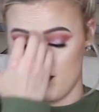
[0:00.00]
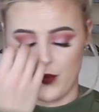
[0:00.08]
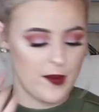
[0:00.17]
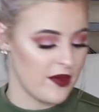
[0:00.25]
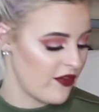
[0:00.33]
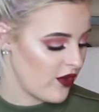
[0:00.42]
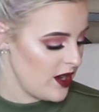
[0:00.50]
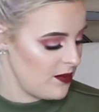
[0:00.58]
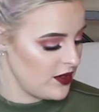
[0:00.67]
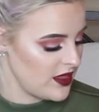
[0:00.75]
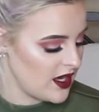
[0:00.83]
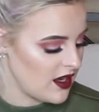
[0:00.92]
But before I
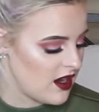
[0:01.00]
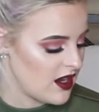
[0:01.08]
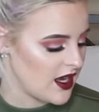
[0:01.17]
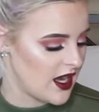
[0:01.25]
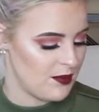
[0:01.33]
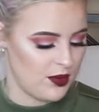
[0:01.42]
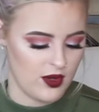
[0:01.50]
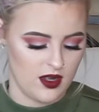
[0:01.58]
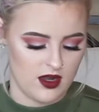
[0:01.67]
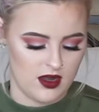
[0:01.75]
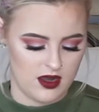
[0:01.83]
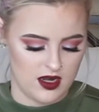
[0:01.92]
put that on, I
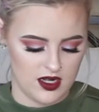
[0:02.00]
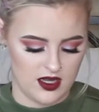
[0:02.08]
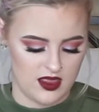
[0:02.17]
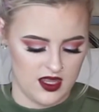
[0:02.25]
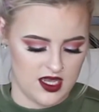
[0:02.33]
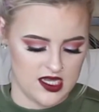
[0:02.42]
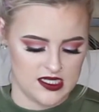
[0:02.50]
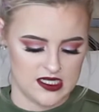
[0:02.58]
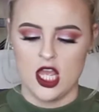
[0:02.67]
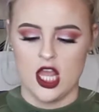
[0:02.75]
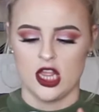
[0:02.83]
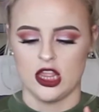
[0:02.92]
put on this
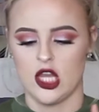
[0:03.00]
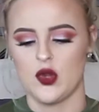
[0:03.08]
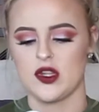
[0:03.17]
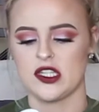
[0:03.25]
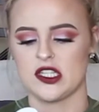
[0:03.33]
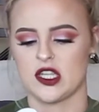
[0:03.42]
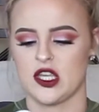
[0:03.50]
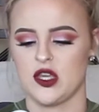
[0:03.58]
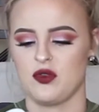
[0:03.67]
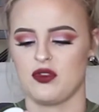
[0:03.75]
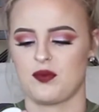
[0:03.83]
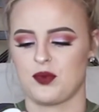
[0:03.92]
Lotus
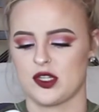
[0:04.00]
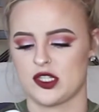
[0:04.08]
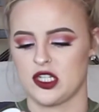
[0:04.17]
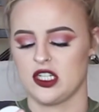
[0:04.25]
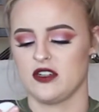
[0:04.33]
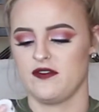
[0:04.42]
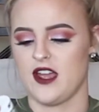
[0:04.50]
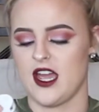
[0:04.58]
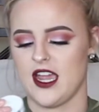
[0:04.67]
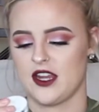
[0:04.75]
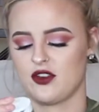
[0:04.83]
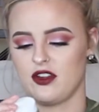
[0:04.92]
Youth Preserve
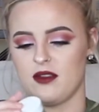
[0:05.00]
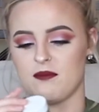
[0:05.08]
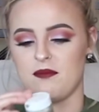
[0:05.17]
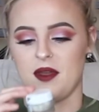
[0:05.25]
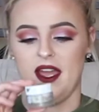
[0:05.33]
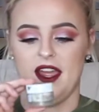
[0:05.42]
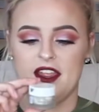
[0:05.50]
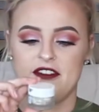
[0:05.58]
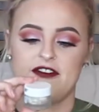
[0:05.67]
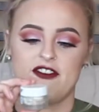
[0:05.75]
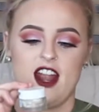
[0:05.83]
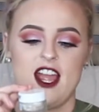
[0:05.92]
Eye Cream by
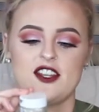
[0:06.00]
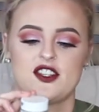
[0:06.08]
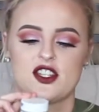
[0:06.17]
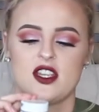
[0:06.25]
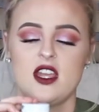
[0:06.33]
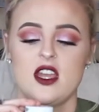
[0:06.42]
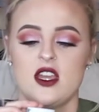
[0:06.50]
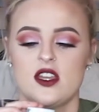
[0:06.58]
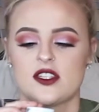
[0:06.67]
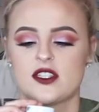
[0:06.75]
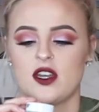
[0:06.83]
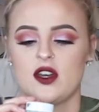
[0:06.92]
Fresh.
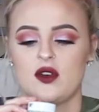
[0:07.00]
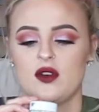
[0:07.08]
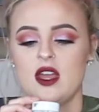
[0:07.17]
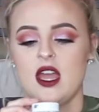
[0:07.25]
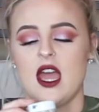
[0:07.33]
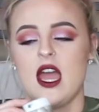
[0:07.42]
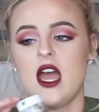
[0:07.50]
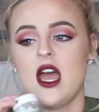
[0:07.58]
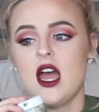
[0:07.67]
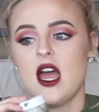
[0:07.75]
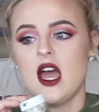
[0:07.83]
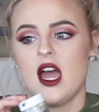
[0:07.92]
So
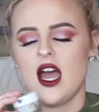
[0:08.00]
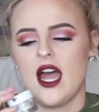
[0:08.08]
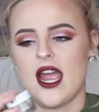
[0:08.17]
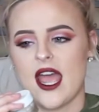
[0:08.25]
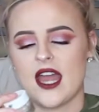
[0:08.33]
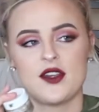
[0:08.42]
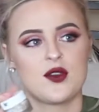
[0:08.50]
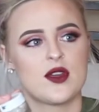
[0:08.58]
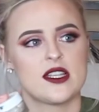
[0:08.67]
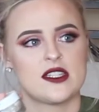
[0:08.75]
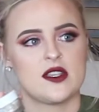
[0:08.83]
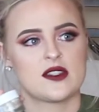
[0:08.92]
I hadn't
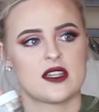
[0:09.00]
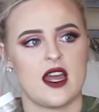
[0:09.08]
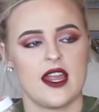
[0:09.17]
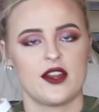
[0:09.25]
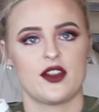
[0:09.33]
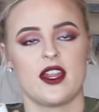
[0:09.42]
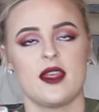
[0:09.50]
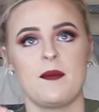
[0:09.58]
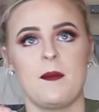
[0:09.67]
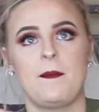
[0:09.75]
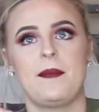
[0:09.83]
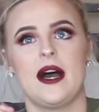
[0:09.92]
always used an eye
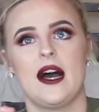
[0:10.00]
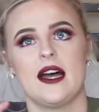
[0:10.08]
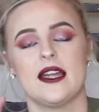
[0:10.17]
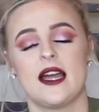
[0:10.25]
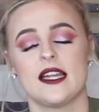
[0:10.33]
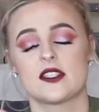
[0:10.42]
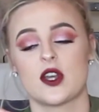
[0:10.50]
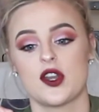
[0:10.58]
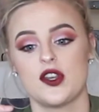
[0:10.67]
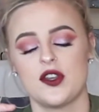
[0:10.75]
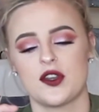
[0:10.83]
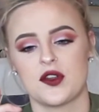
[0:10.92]
cream, but I
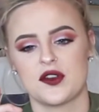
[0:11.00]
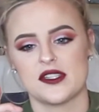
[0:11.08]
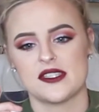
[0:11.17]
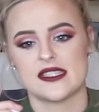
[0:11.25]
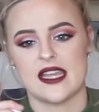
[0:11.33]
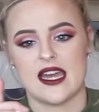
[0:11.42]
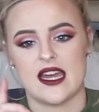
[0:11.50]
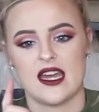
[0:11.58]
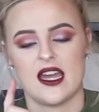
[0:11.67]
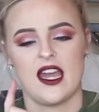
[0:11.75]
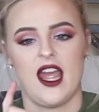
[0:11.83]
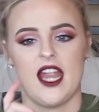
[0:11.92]
started to notice
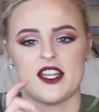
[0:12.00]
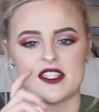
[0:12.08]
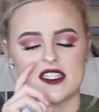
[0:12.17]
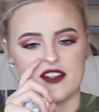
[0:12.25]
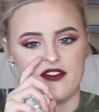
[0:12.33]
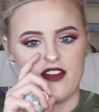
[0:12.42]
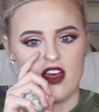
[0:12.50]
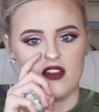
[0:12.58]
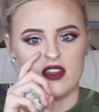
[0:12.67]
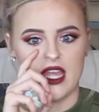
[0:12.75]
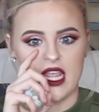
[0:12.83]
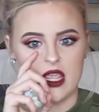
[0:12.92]
that I just
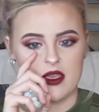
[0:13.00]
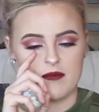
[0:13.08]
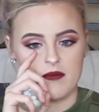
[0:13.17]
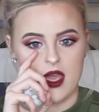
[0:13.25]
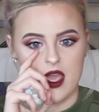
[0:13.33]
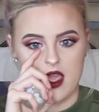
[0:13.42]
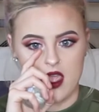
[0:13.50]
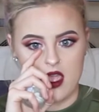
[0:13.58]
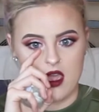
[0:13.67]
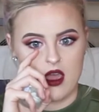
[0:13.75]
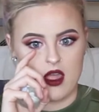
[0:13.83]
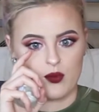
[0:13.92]
felt like
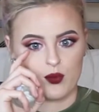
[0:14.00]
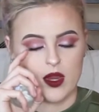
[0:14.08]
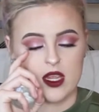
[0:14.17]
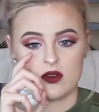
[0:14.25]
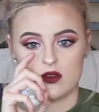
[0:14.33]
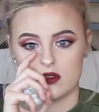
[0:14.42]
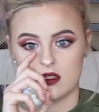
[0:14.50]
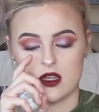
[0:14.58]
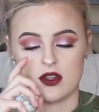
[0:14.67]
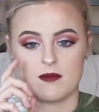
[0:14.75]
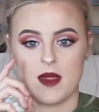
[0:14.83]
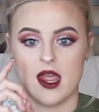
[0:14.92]
my wrinkles
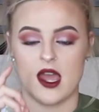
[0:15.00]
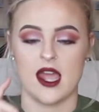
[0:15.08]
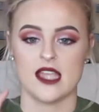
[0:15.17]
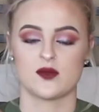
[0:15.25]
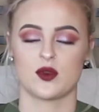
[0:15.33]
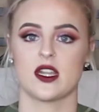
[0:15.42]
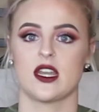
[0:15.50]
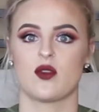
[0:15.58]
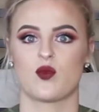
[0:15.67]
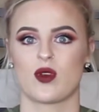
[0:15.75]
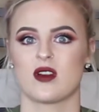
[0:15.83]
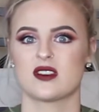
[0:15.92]
under my eyes were
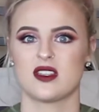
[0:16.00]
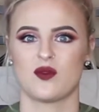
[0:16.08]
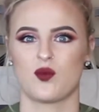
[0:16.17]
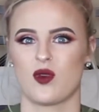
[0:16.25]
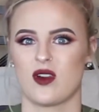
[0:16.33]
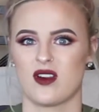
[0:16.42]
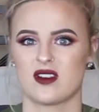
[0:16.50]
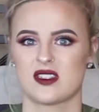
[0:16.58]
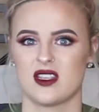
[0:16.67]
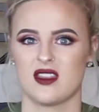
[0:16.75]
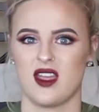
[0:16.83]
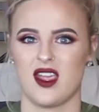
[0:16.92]
getting worse and
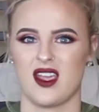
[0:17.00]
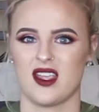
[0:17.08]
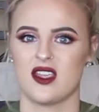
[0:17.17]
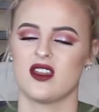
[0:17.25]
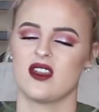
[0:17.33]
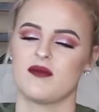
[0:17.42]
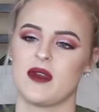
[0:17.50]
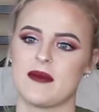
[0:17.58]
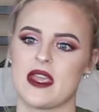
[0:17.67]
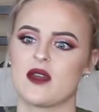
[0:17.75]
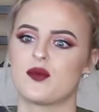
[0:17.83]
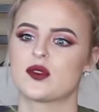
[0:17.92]
worse, and like my
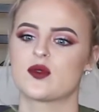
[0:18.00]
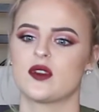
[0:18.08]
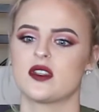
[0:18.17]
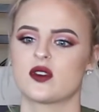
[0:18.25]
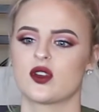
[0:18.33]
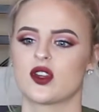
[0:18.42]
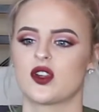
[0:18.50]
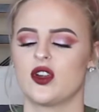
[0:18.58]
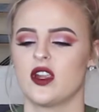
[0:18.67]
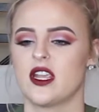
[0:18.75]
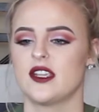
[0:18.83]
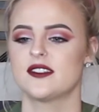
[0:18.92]
makeup was really starting to
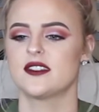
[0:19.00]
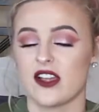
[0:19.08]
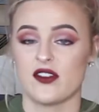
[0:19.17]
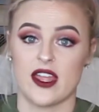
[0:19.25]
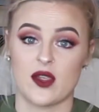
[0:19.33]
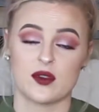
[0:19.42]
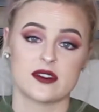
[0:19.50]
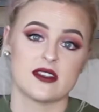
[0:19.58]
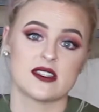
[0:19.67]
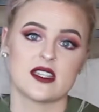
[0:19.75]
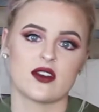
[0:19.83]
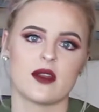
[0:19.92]
crease. I like was
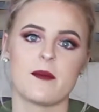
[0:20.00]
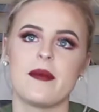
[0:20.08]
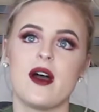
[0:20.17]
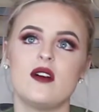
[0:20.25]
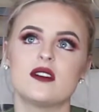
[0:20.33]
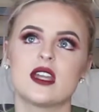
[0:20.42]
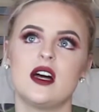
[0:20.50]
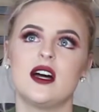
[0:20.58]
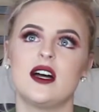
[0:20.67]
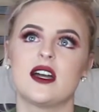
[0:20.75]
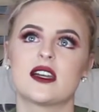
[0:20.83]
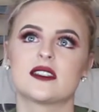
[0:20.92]
considering
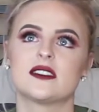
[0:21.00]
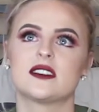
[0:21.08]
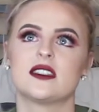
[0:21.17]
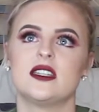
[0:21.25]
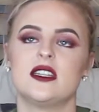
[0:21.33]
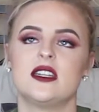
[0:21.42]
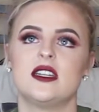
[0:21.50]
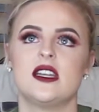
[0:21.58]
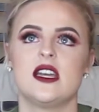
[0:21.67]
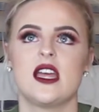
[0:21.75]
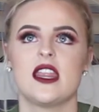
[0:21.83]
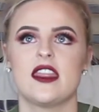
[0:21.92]
Botox
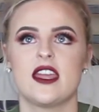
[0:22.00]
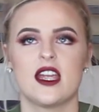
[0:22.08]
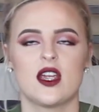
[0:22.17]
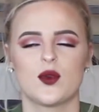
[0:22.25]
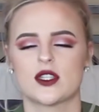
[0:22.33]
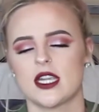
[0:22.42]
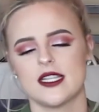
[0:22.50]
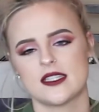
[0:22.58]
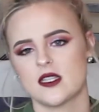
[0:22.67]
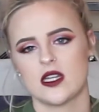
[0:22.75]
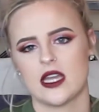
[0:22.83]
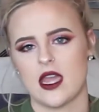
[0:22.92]
there, which I
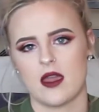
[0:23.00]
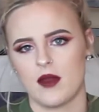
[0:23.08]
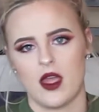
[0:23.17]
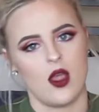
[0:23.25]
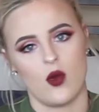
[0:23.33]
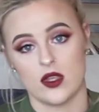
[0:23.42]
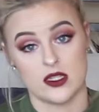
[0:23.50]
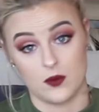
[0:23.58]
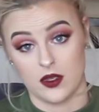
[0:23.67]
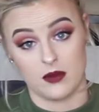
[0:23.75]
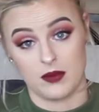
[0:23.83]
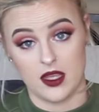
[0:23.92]
still am. I always
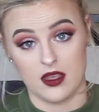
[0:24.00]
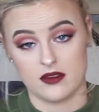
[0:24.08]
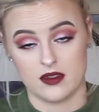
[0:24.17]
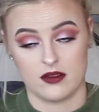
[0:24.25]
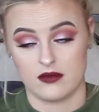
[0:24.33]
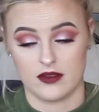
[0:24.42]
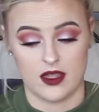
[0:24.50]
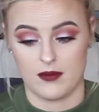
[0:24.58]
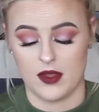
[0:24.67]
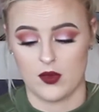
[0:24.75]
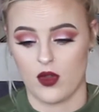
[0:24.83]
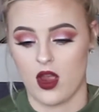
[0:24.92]
will be, don't get
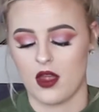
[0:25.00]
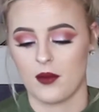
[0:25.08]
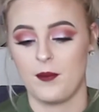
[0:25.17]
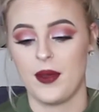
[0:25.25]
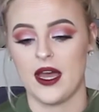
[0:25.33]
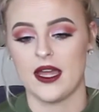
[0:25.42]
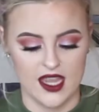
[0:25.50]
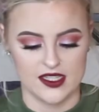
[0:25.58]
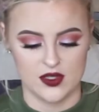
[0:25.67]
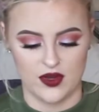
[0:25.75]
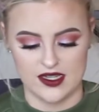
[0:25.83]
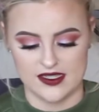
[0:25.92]
me wrong. But
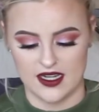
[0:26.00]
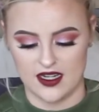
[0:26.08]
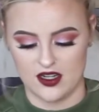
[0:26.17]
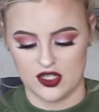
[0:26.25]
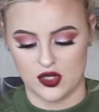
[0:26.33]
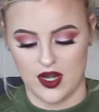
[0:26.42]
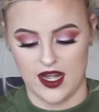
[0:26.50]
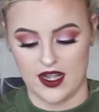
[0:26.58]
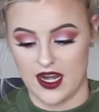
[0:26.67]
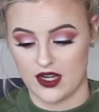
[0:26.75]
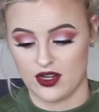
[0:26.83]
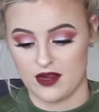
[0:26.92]
so I decided to try an
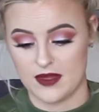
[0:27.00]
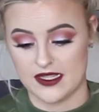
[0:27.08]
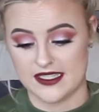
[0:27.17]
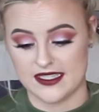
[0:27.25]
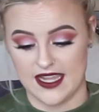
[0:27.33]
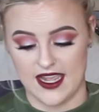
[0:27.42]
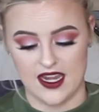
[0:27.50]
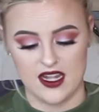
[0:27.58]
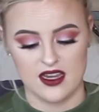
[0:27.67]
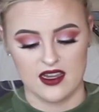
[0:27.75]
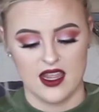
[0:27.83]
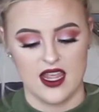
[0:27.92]
eye cream instead.